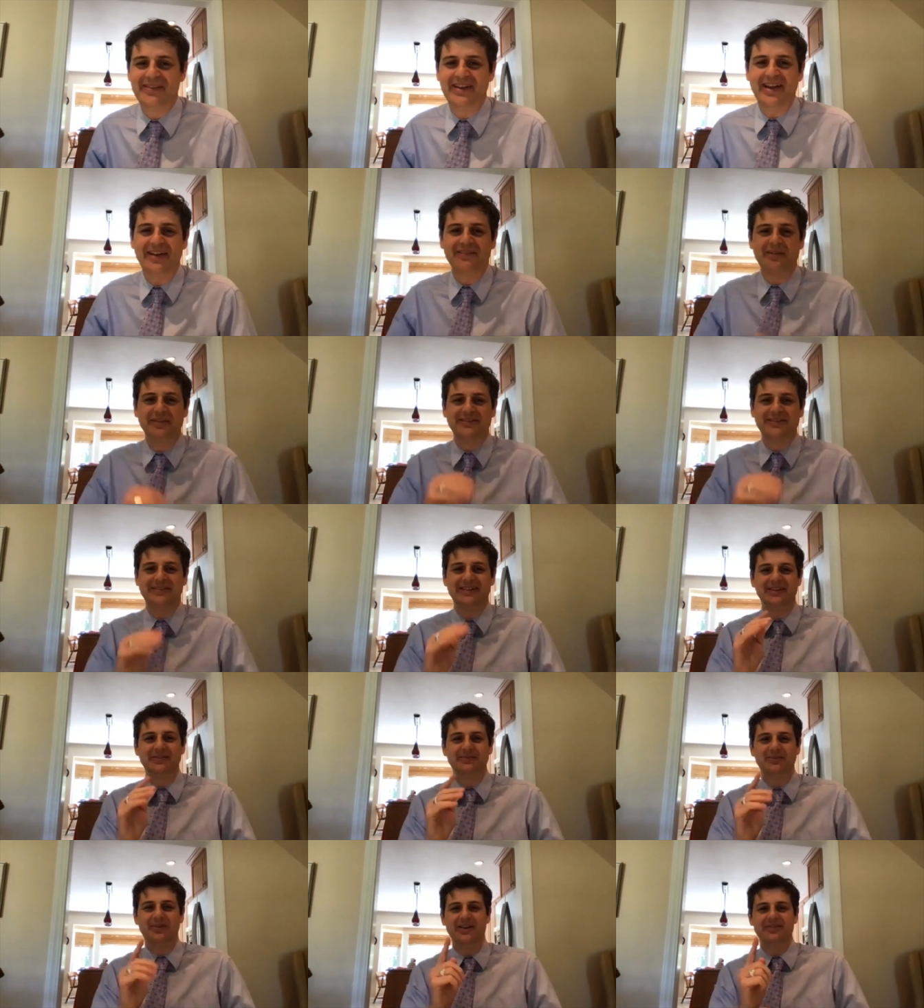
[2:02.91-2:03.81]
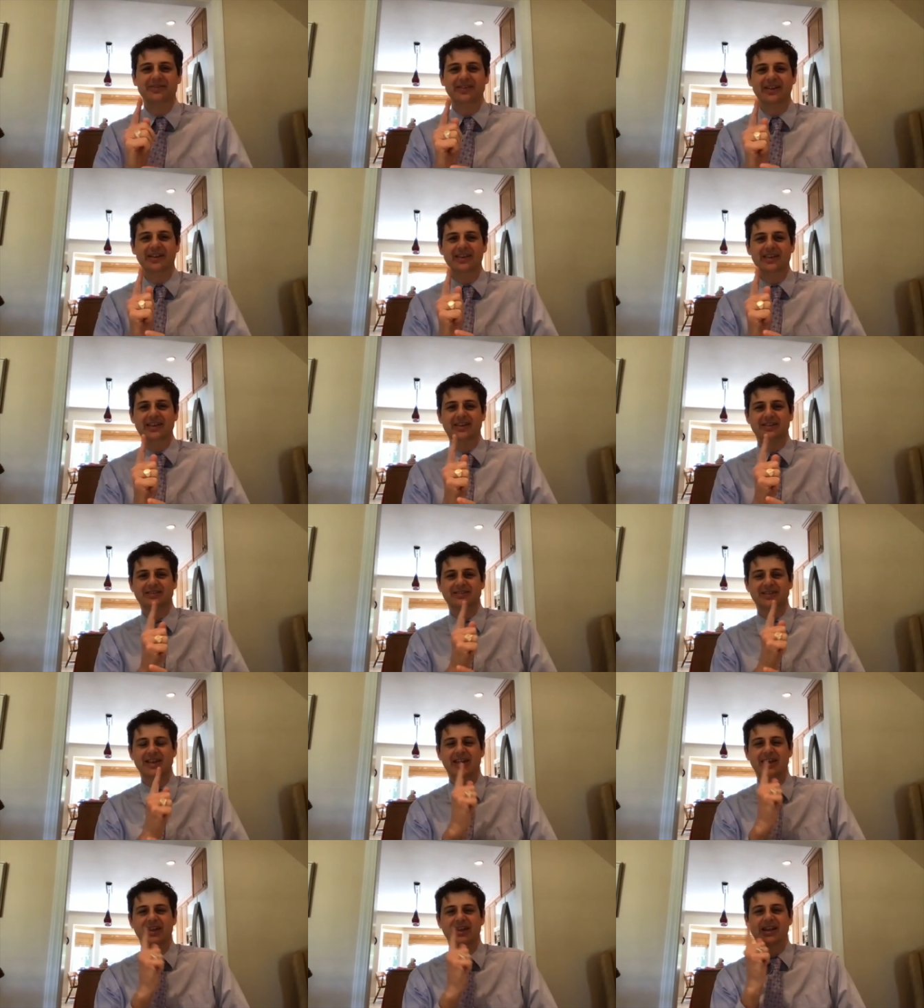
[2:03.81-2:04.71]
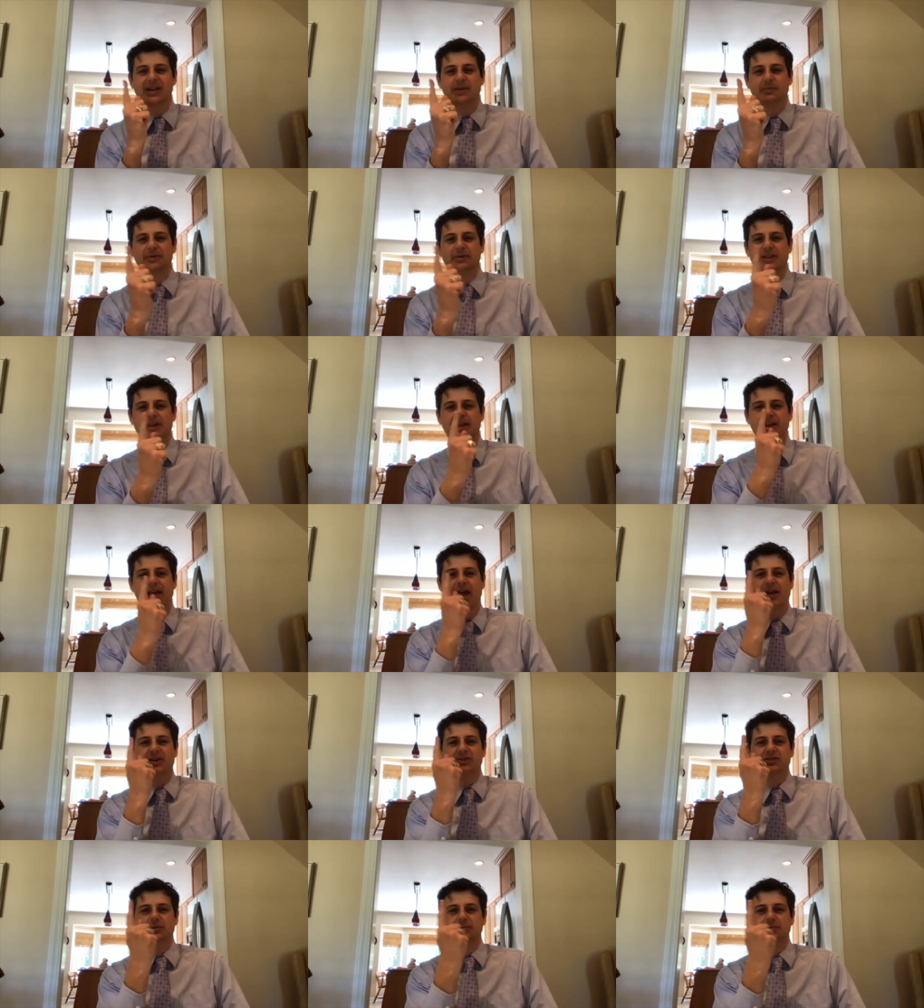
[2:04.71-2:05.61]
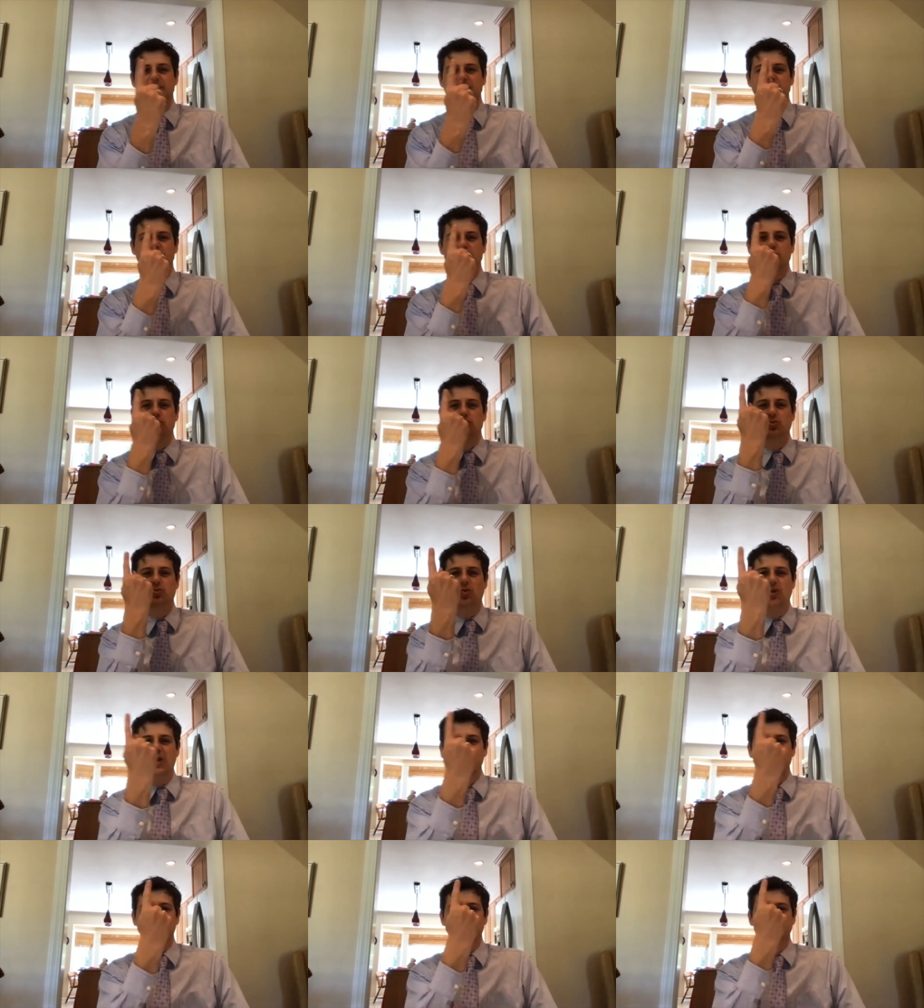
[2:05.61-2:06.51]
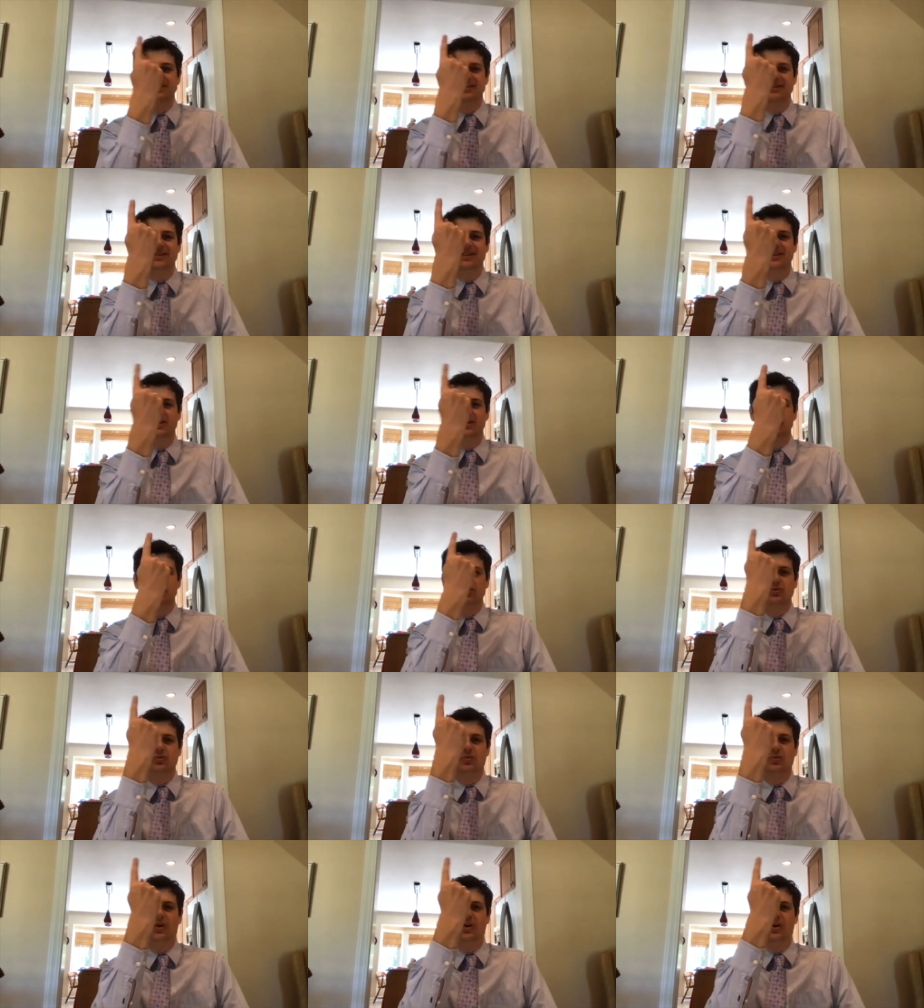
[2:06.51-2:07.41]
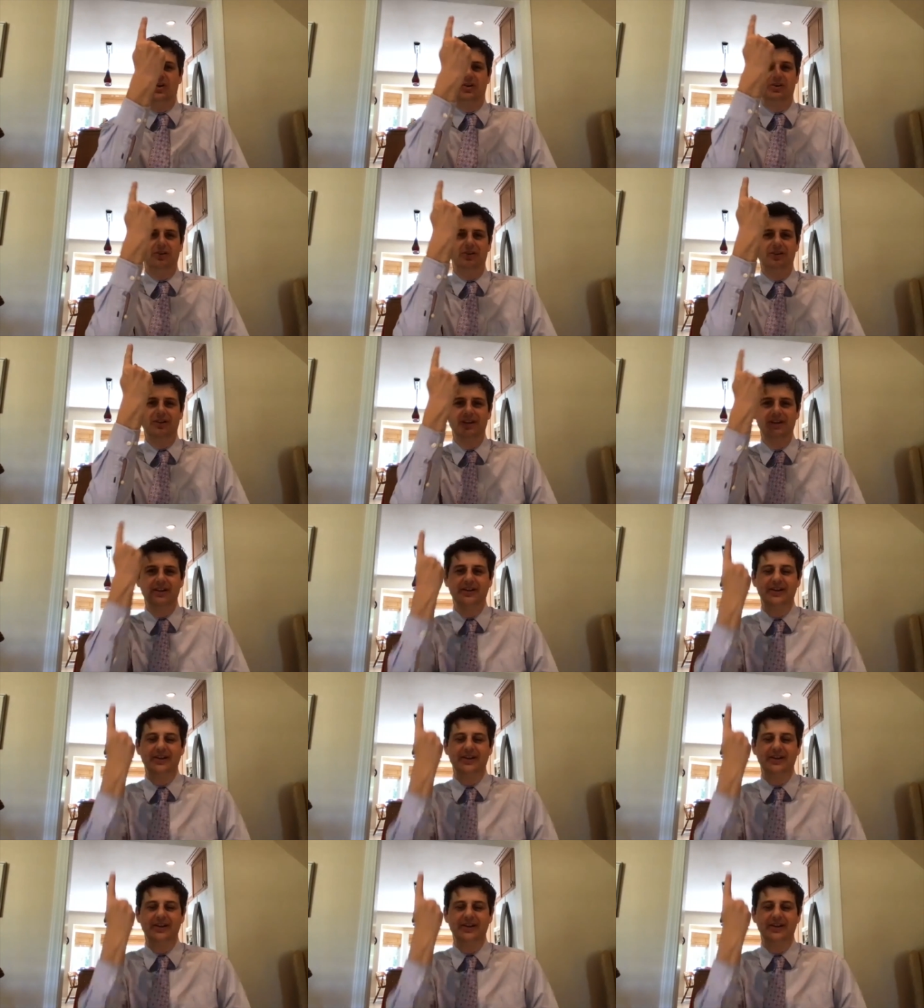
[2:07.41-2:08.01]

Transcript: I mean, I remember seeing one that he could take it and it would it actually would twist in a twirl.